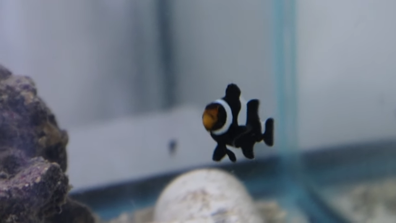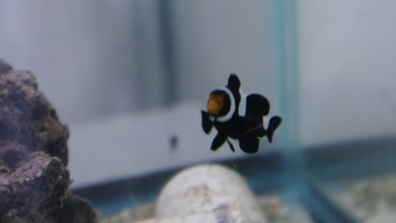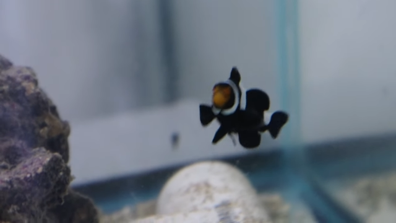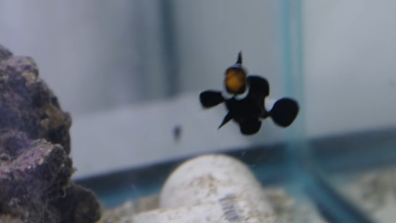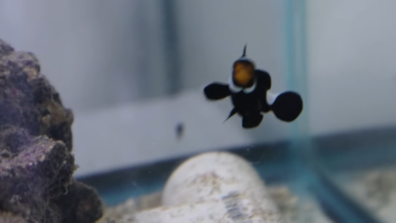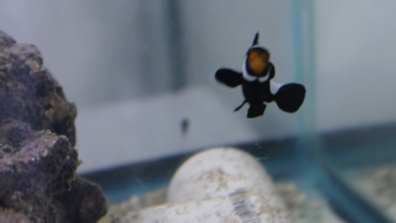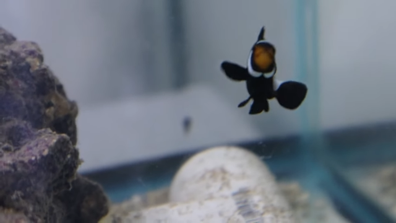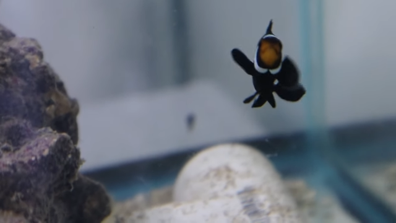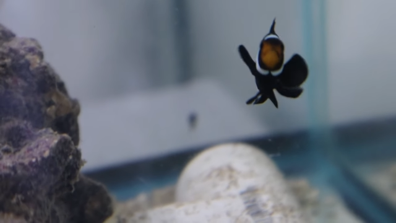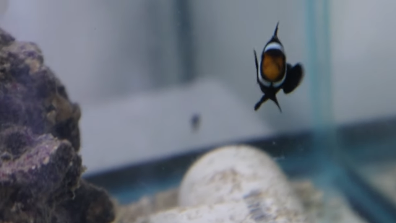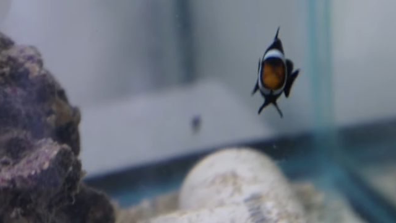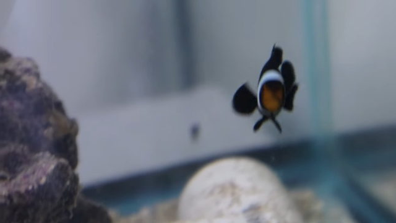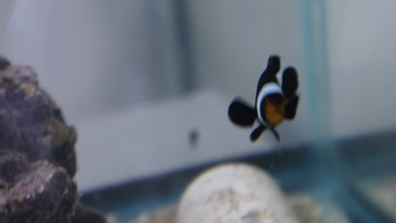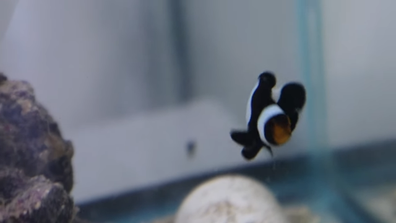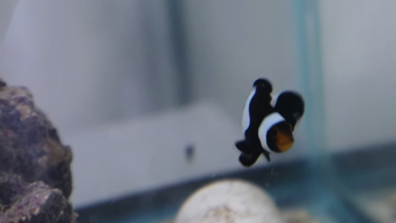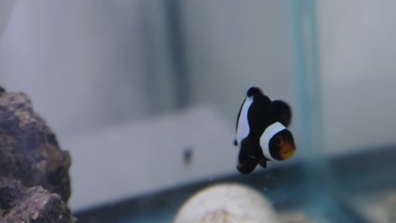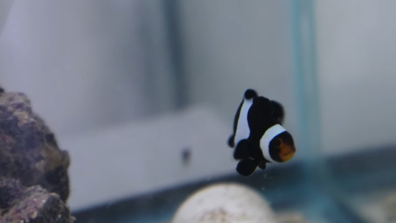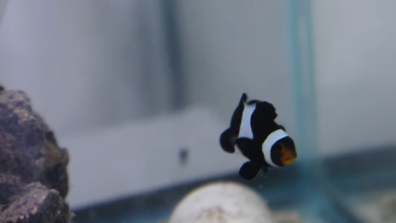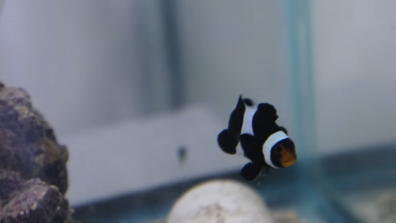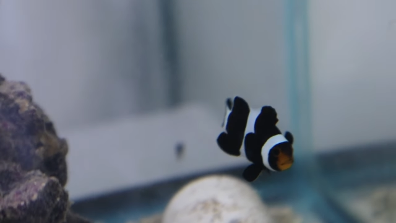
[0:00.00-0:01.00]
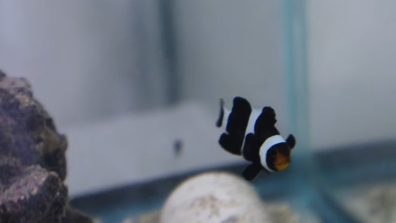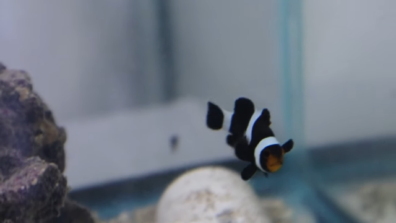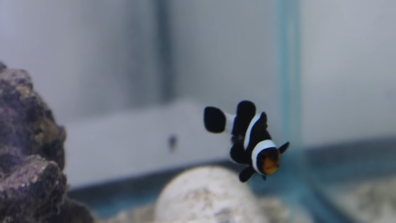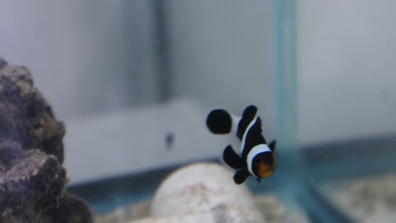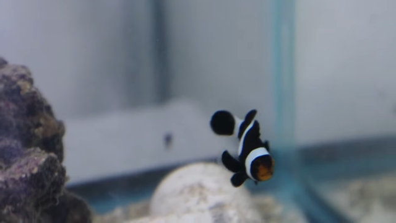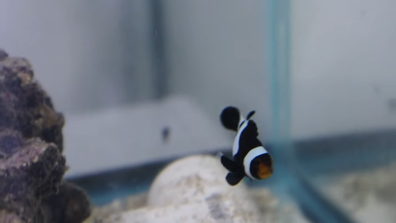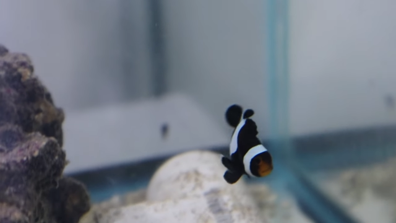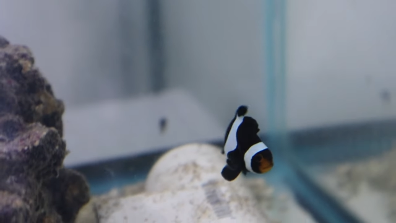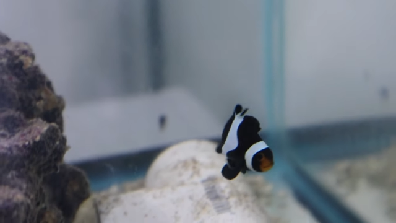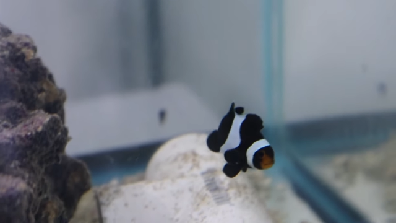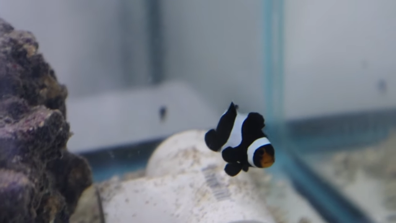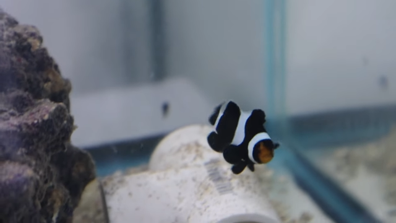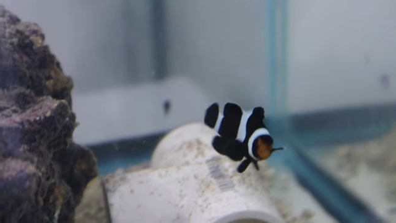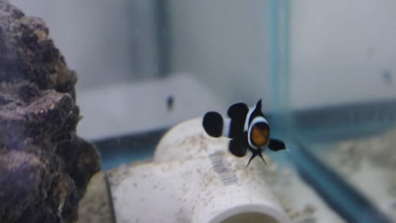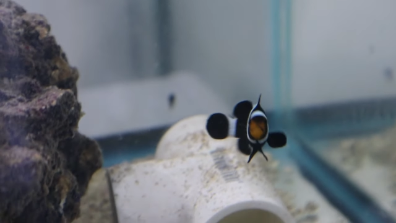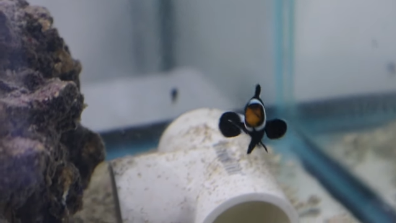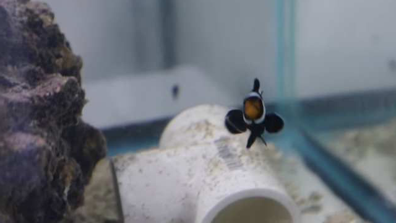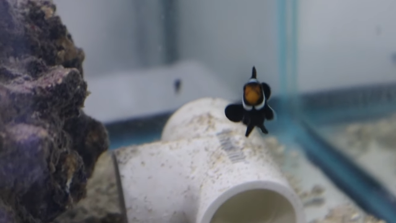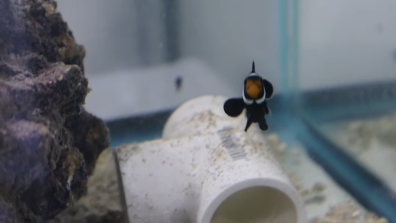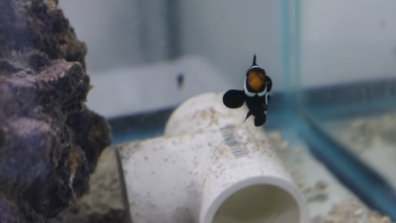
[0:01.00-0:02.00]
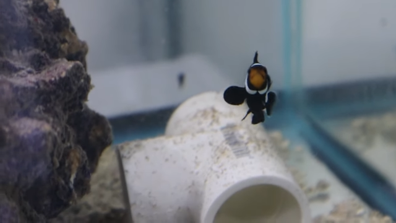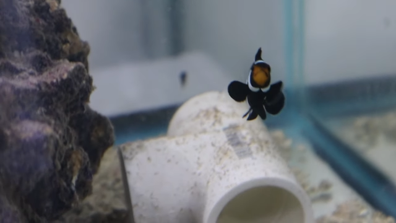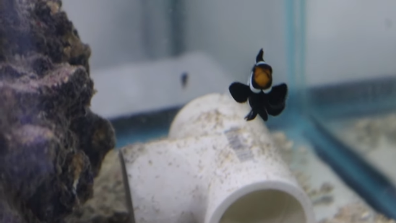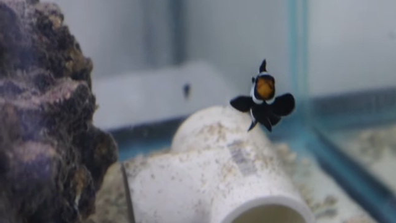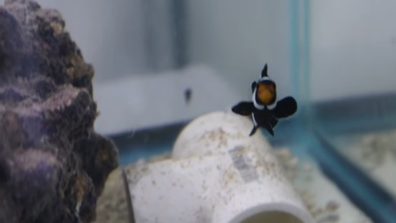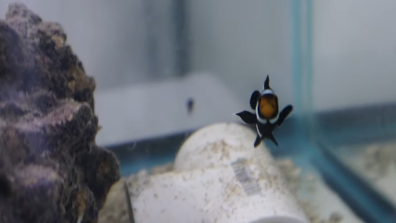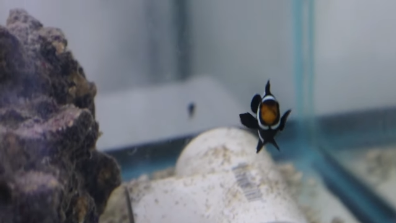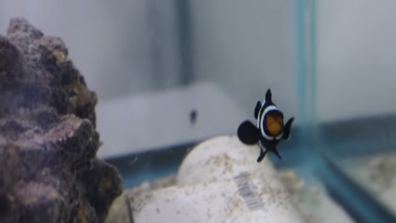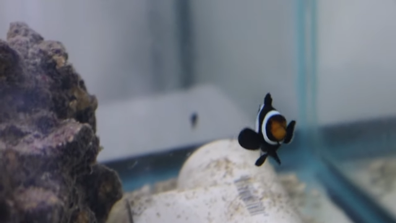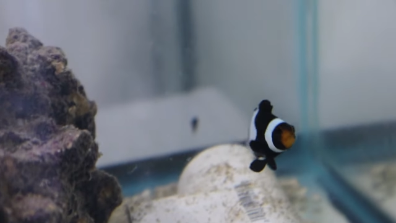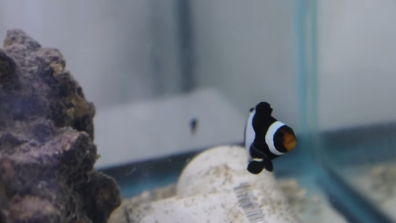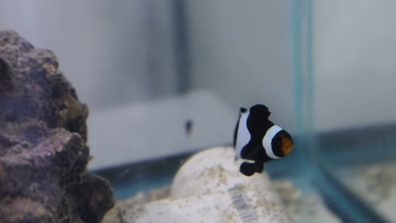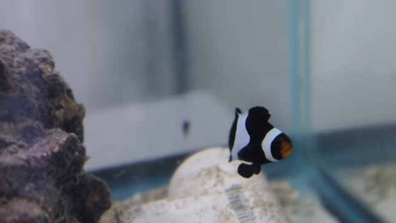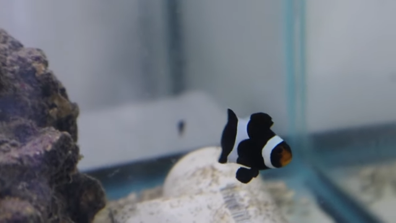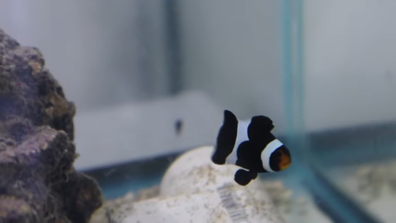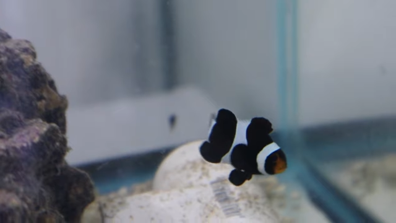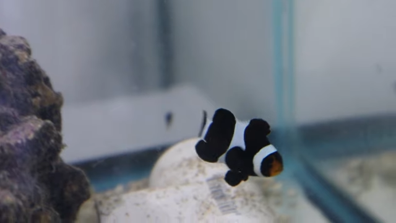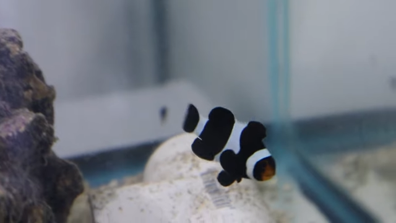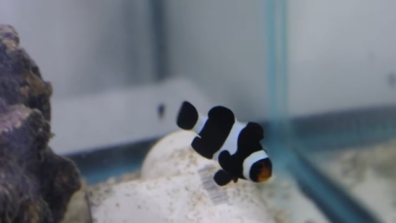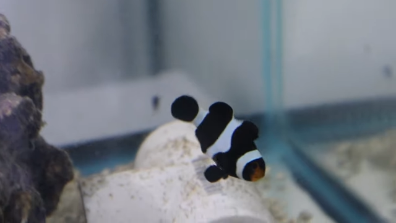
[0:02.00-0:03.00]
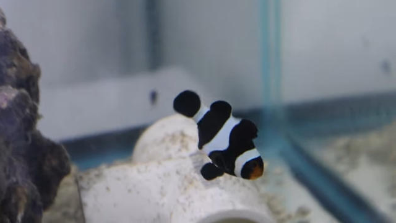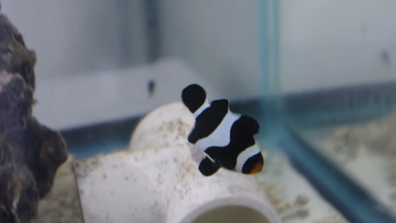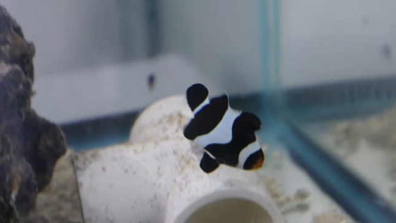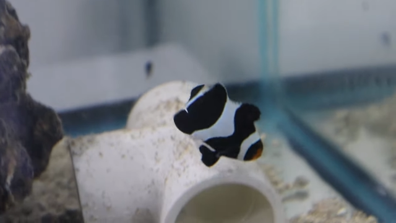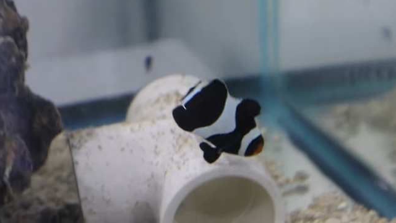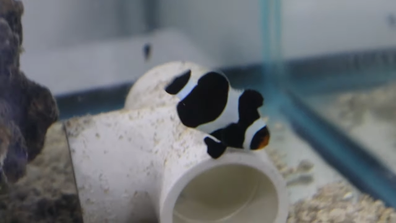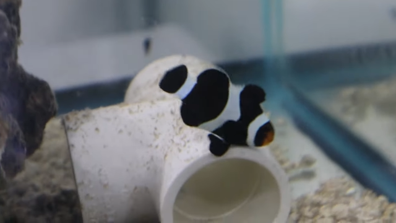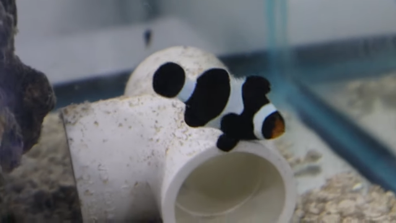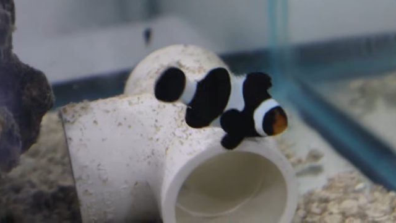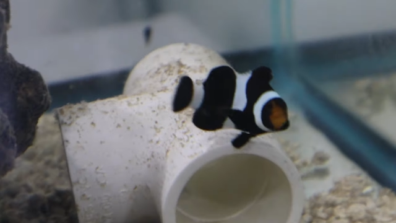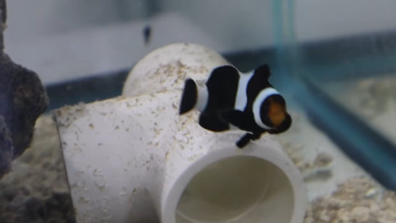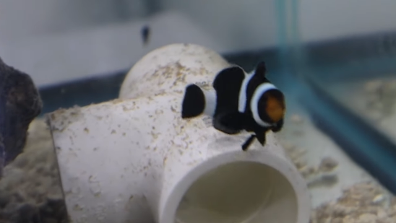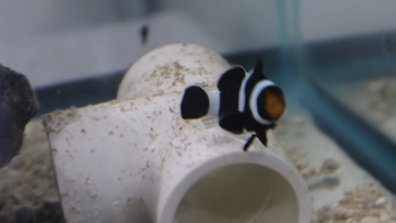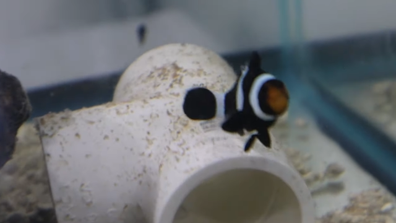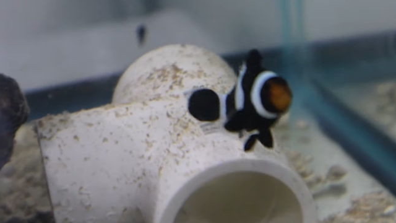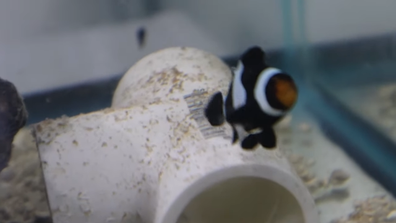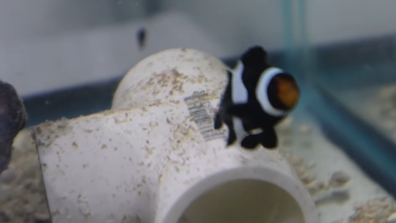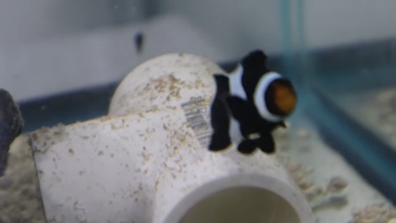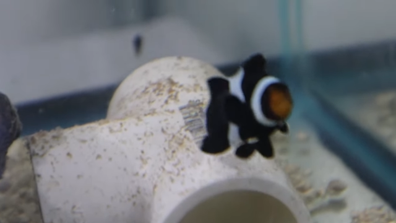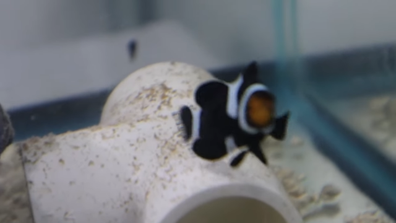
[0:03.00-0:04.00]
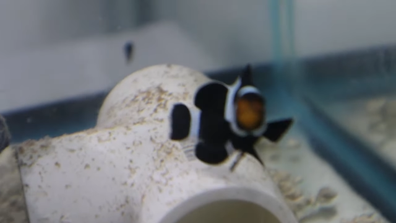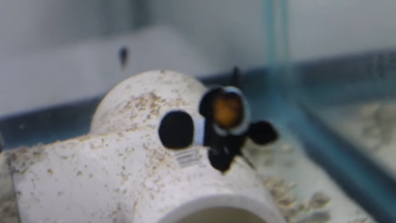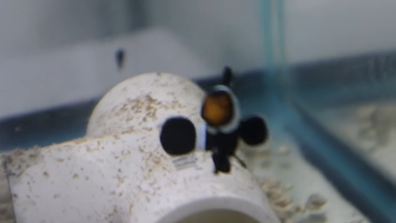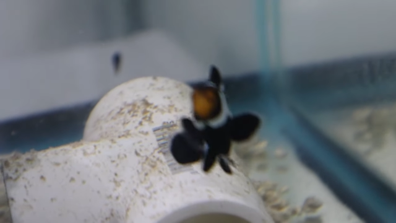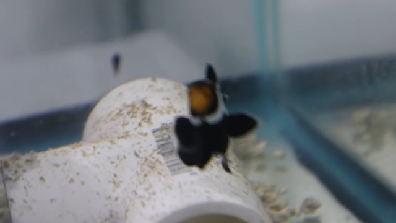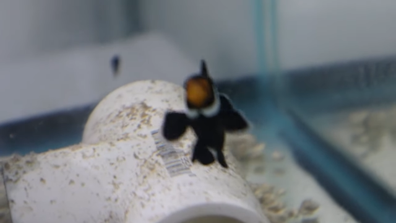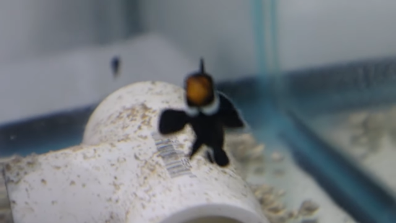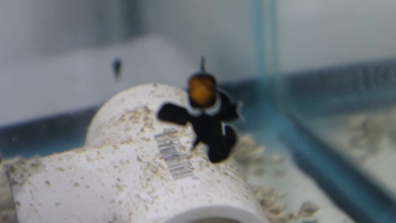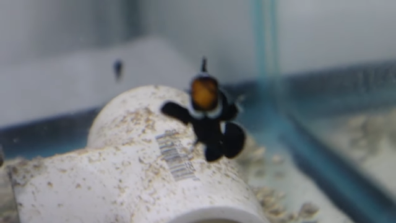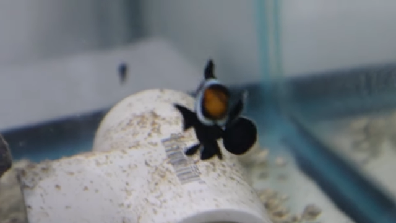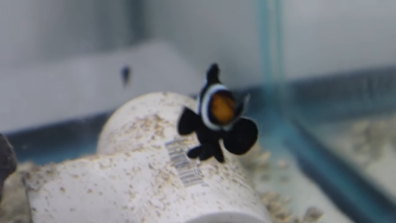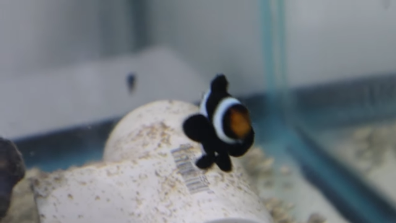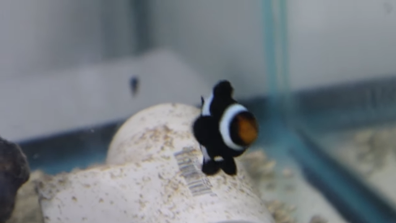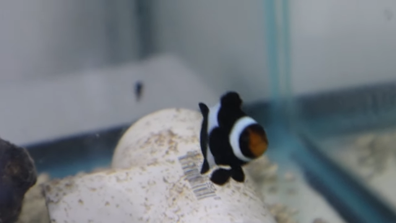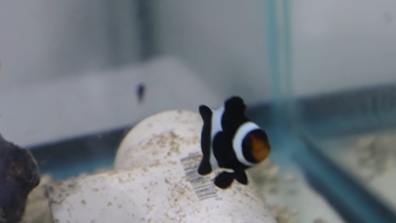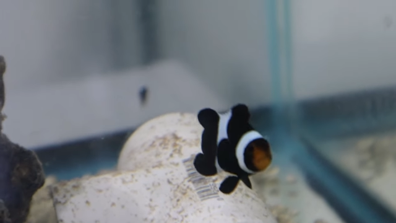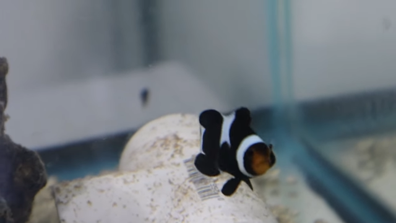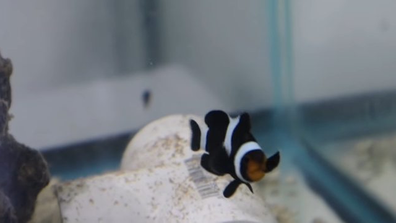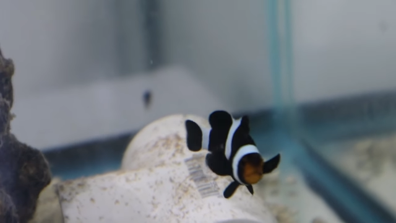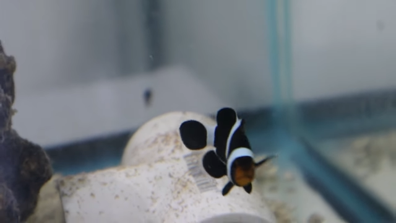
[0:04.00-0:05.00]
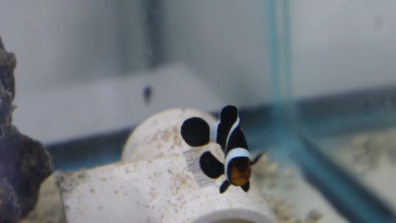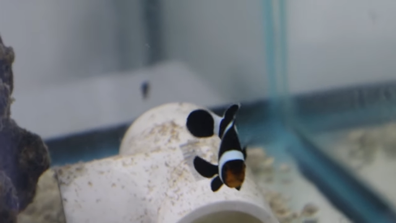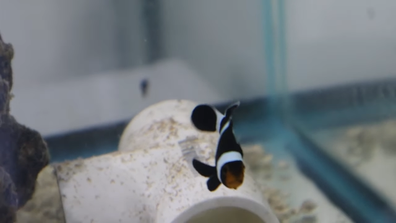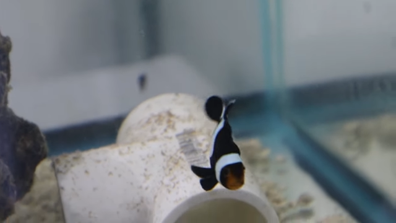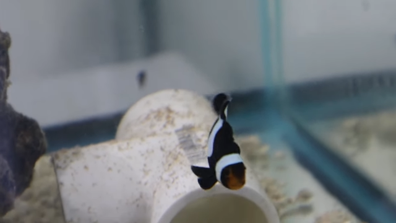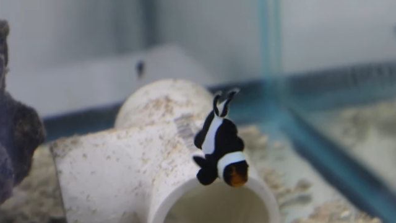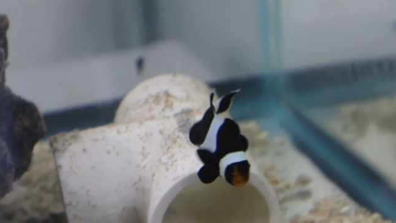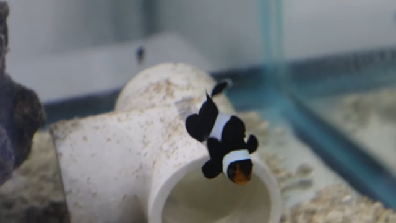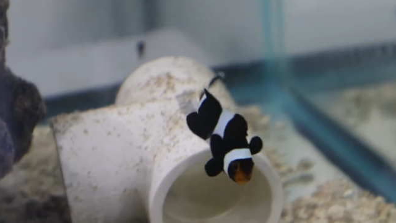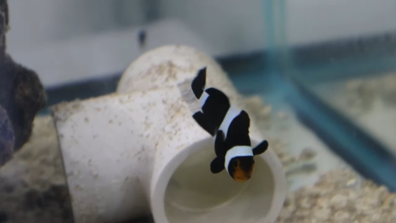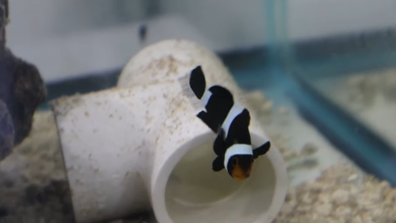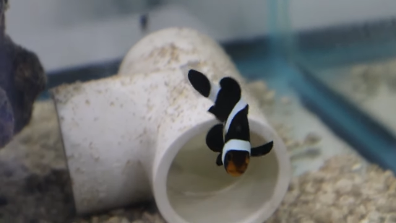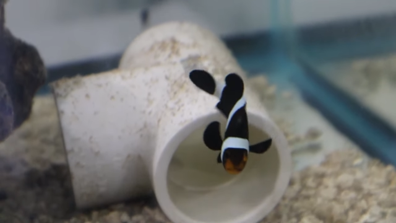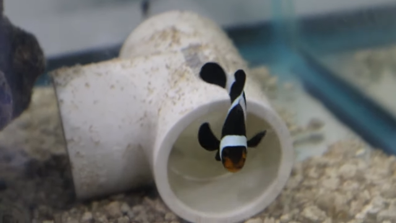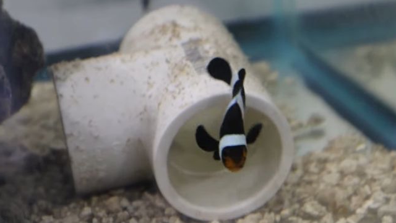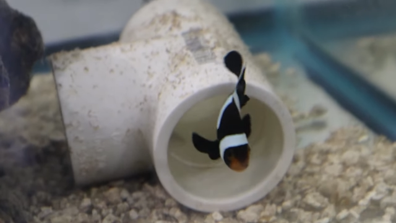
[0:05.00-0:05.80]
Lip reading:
Nobody's mouth can be seen.